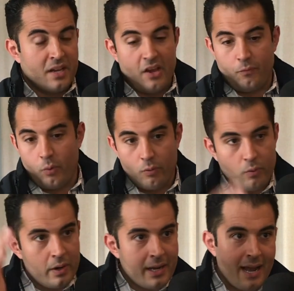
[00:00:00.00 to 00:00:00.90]
If we're
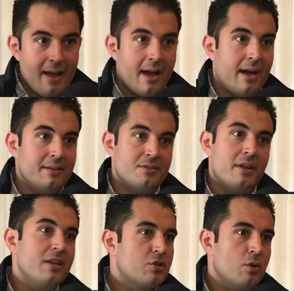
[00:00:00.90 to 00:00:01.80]
running ads
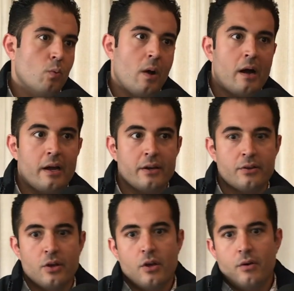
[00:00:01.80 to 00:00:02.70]
nationwide
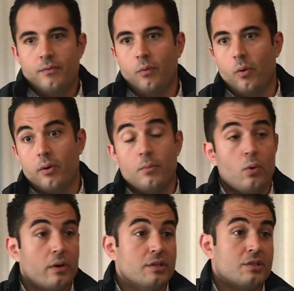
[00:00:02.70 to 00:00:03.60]
for a
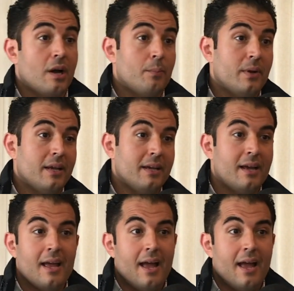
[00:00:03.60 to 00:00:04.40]
mortgage company,